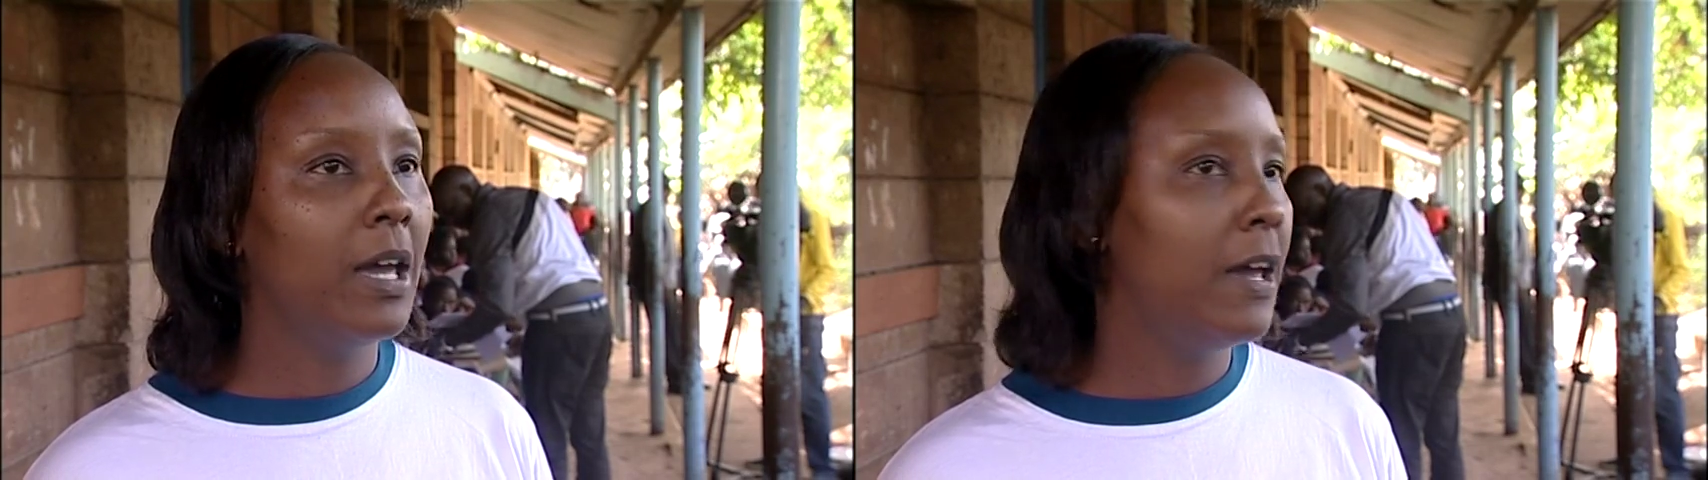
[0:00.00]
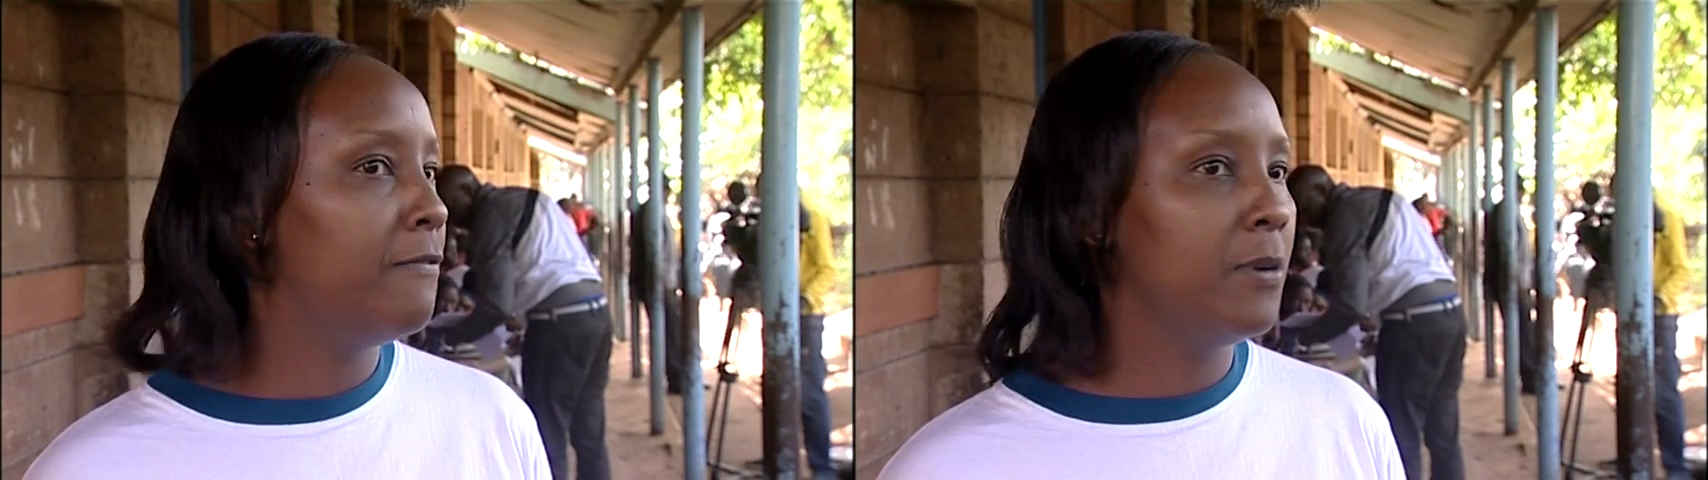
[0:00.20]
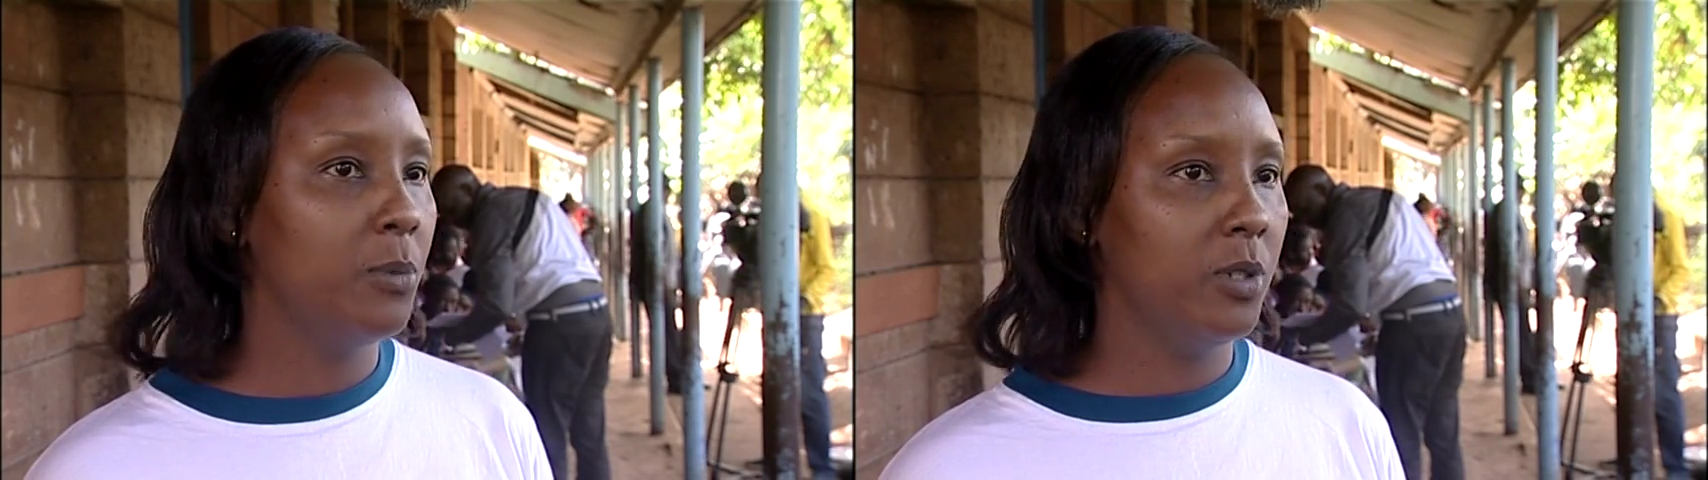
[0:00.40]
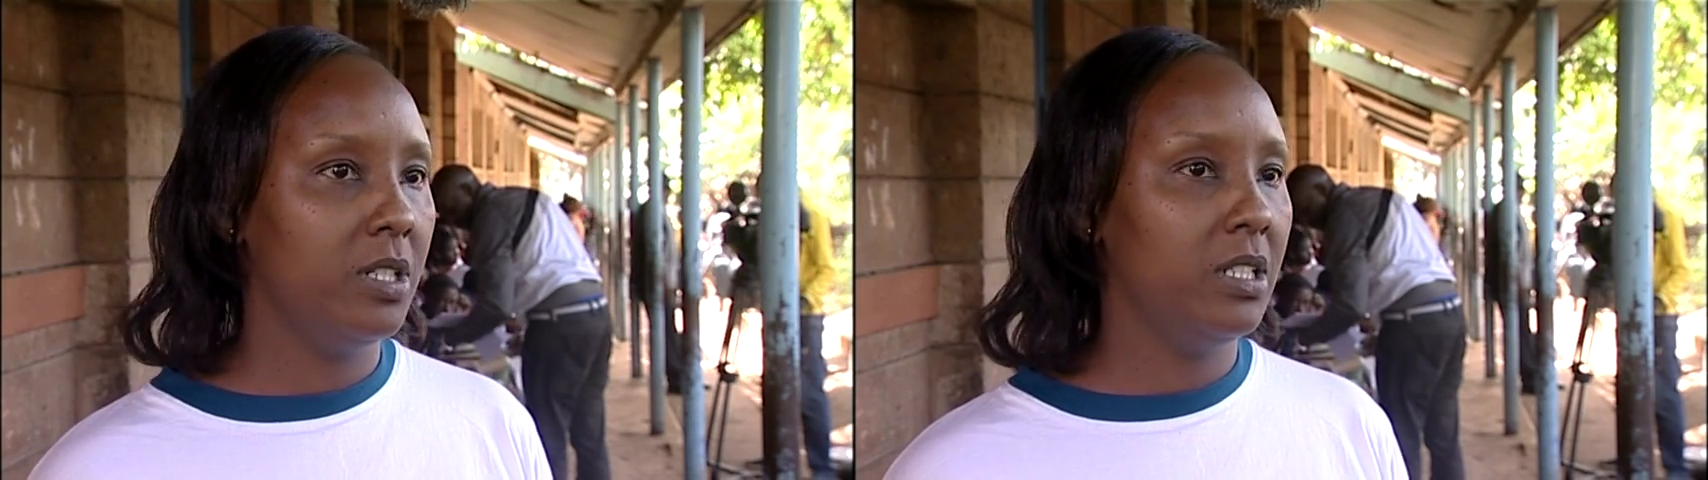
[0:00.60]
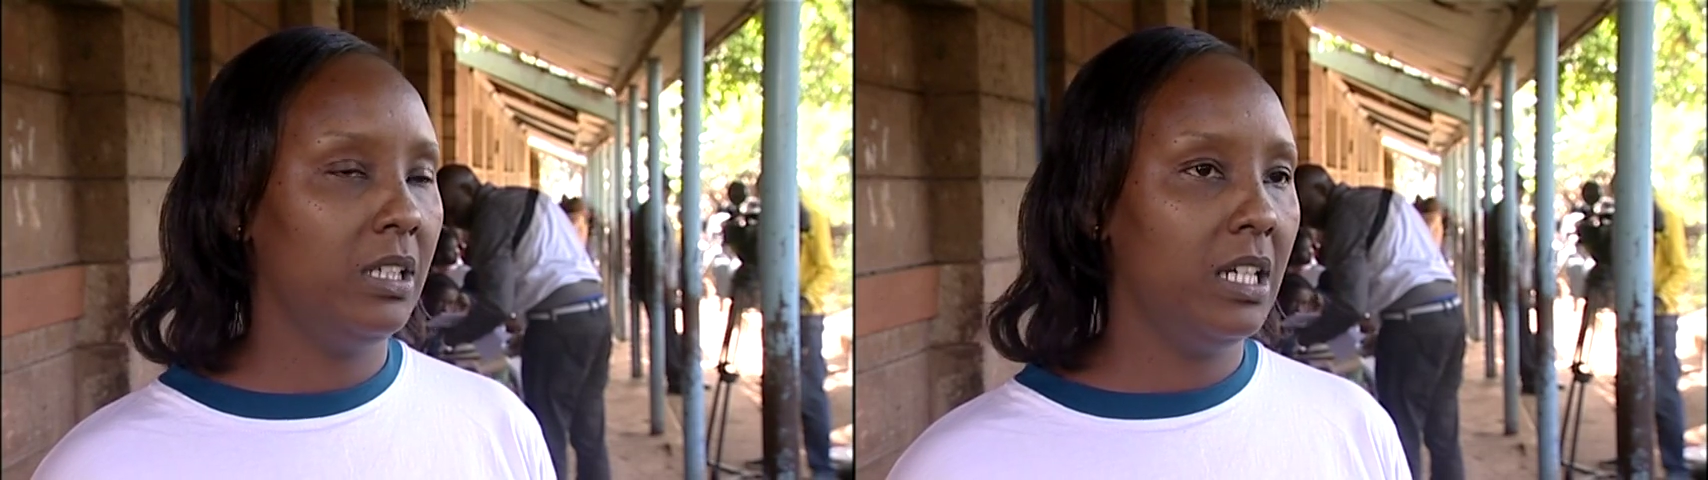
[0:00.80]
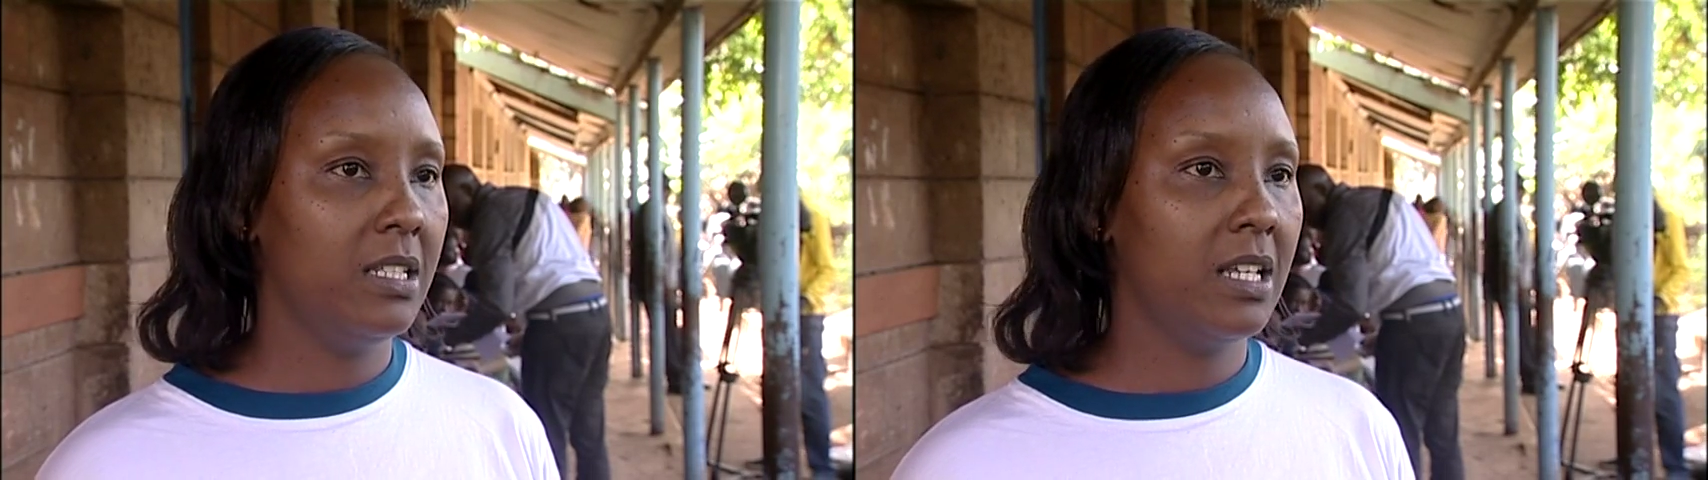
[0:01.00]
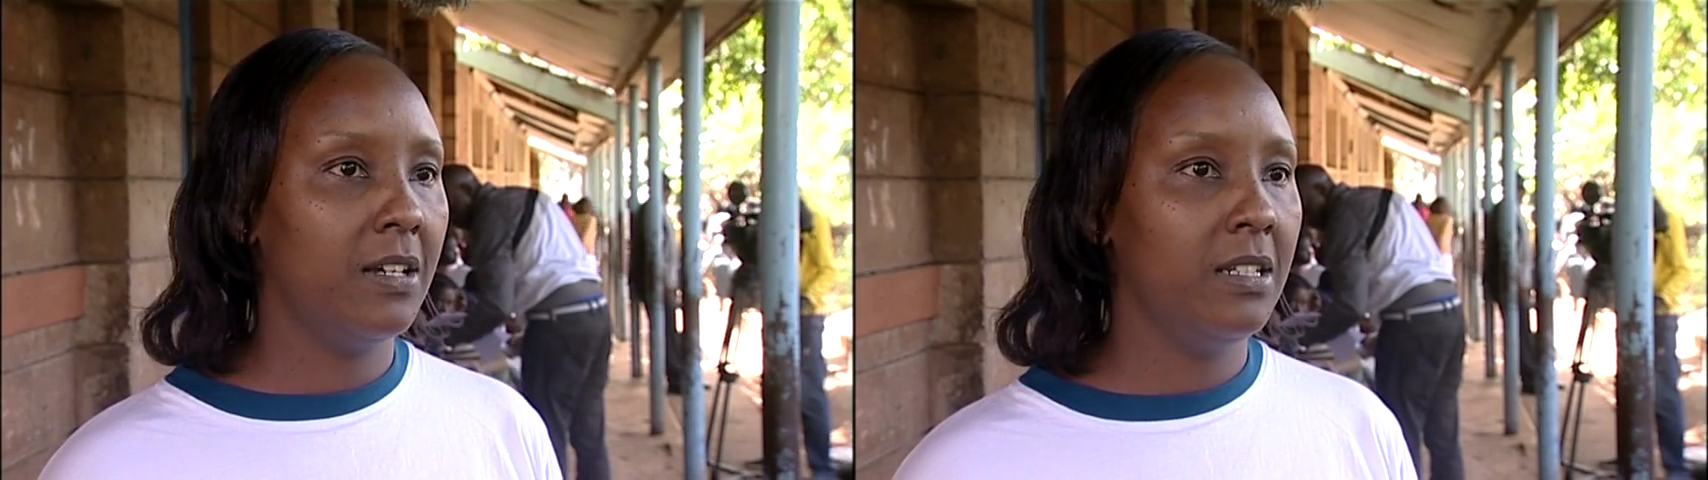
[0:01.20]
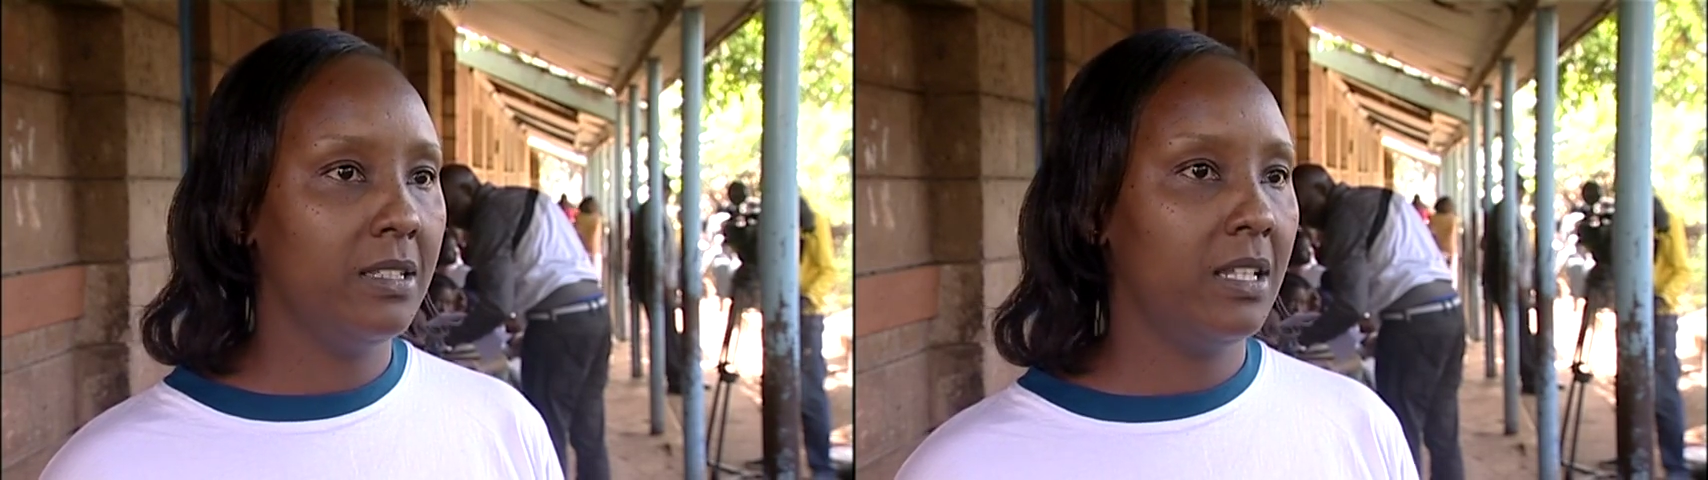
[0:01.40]
everybody in the
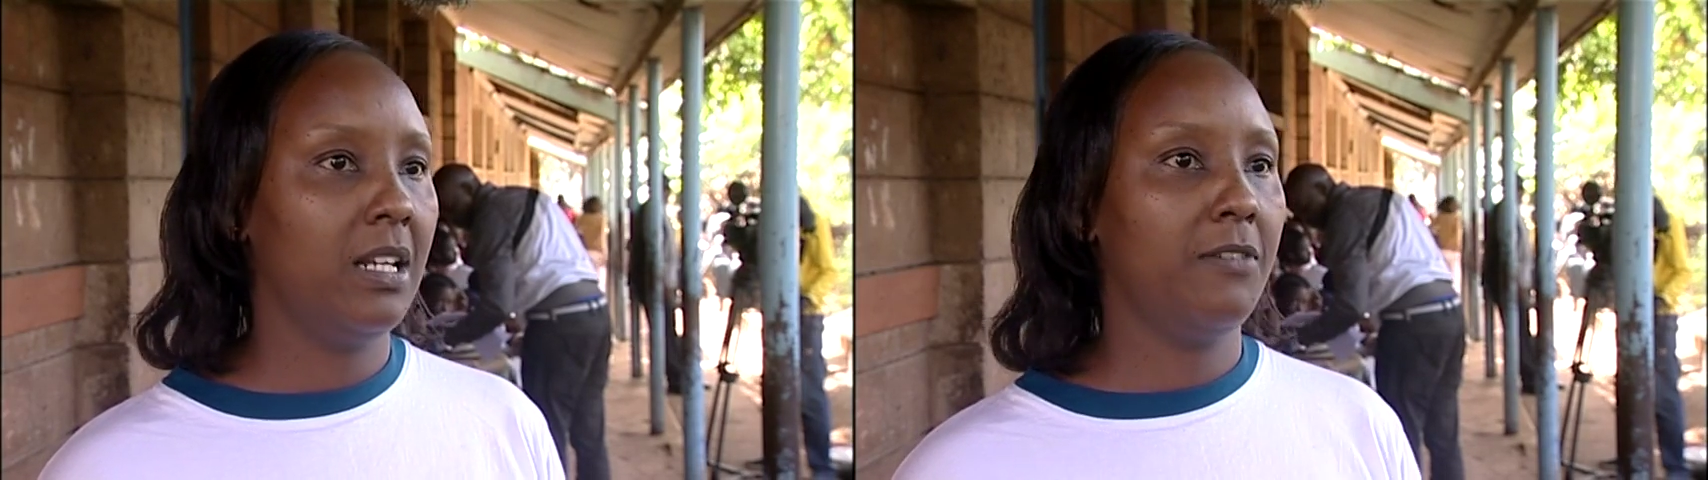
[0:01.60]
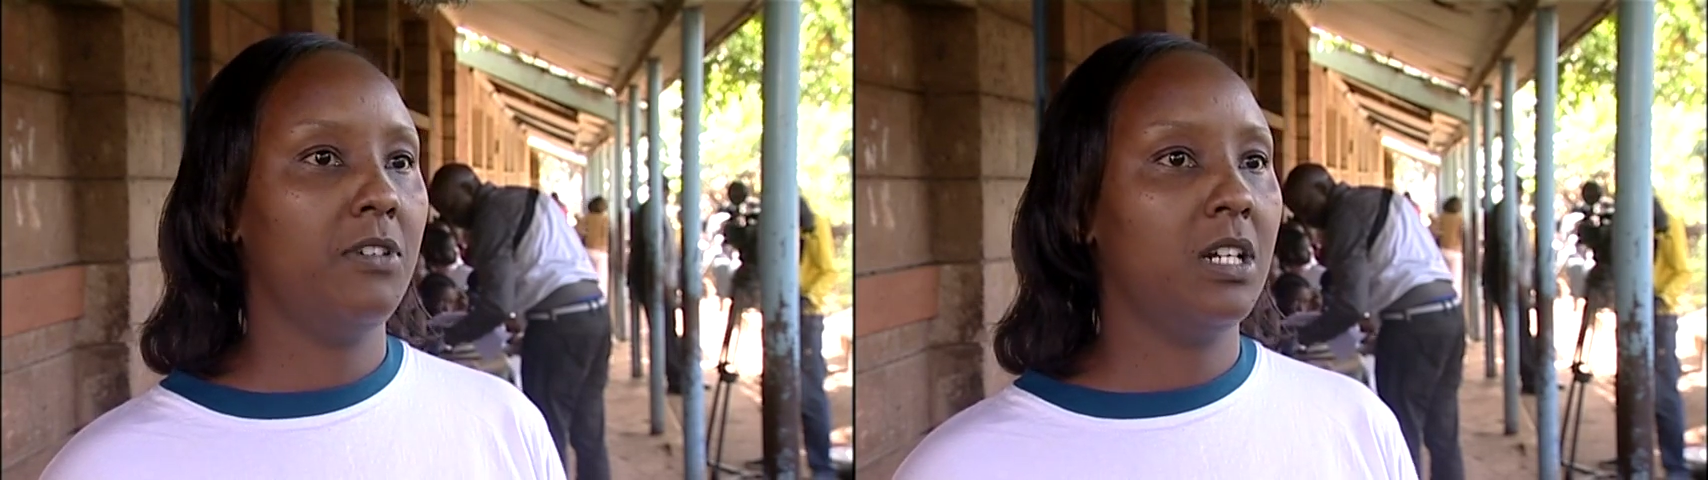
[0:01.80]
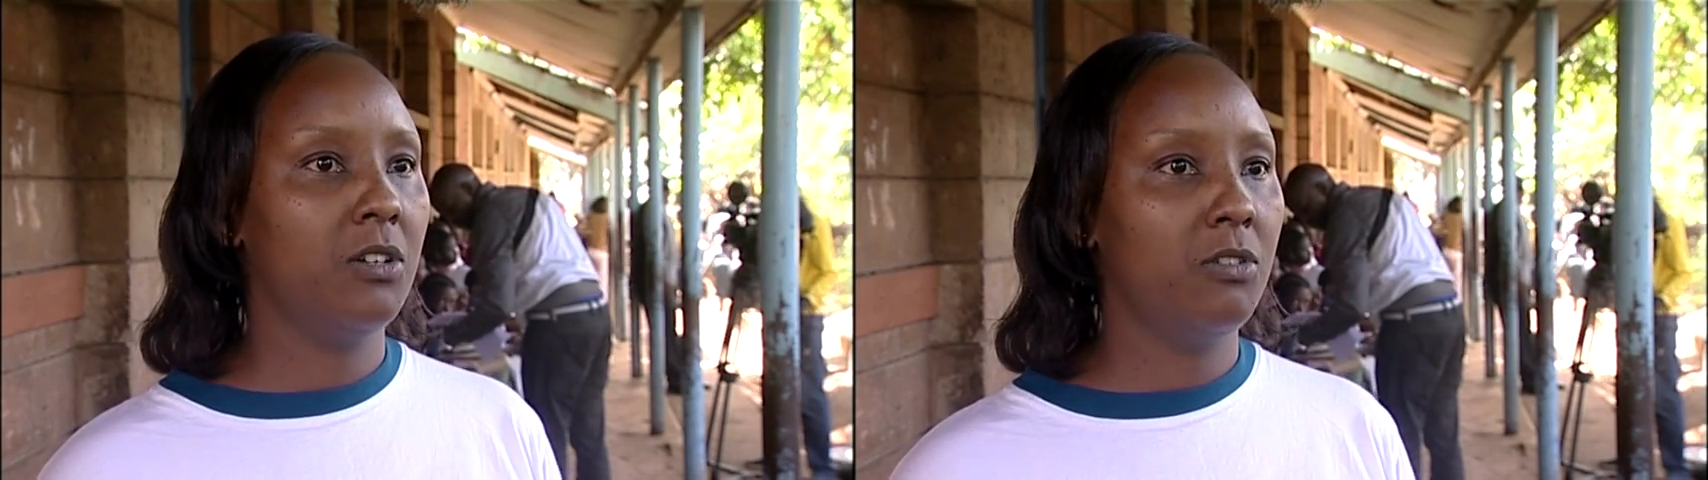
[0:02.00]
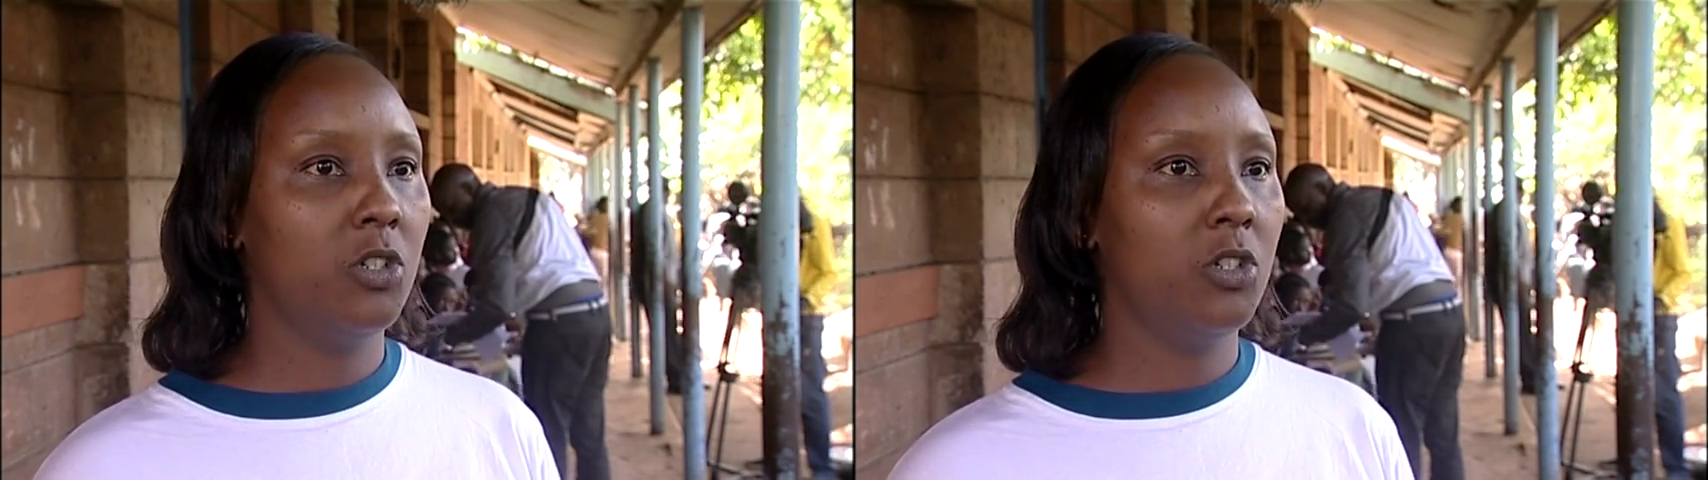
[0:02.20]
Eastern African